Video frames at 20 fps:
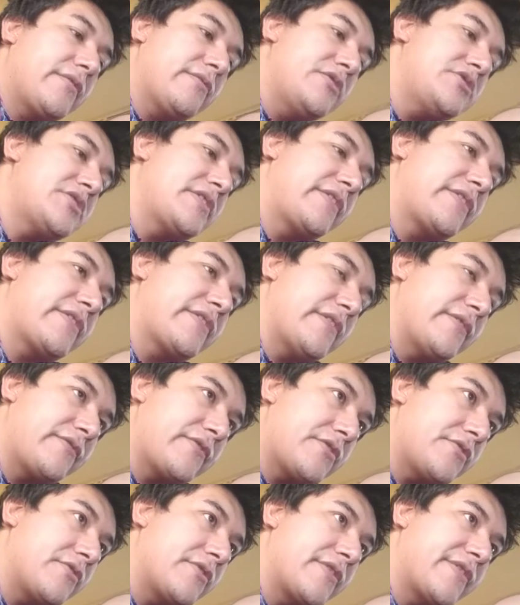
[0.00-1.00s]
which is, of
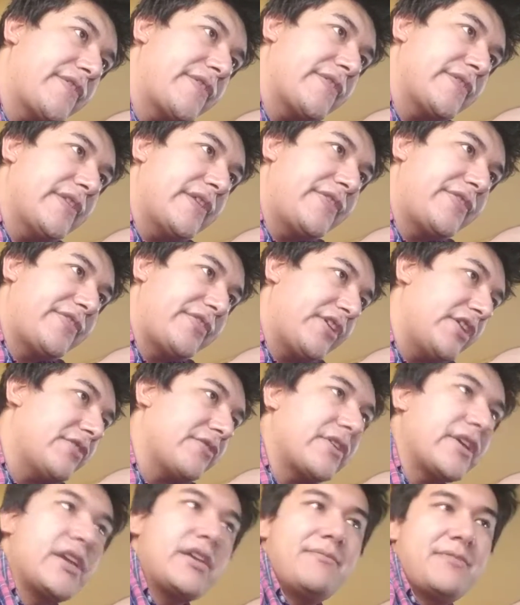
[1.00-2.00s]
course, the
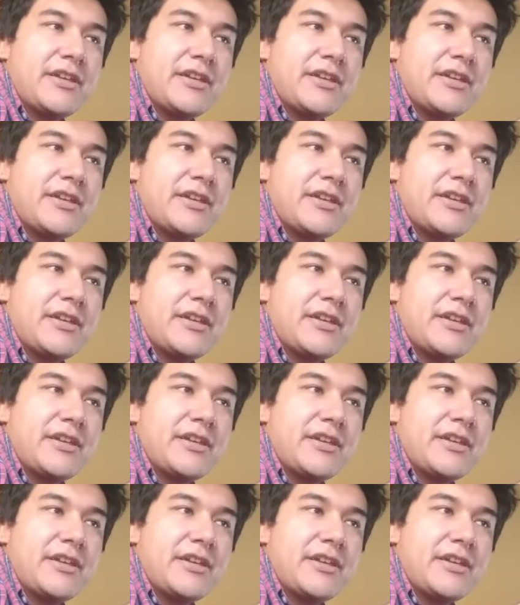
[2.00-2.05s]
theory,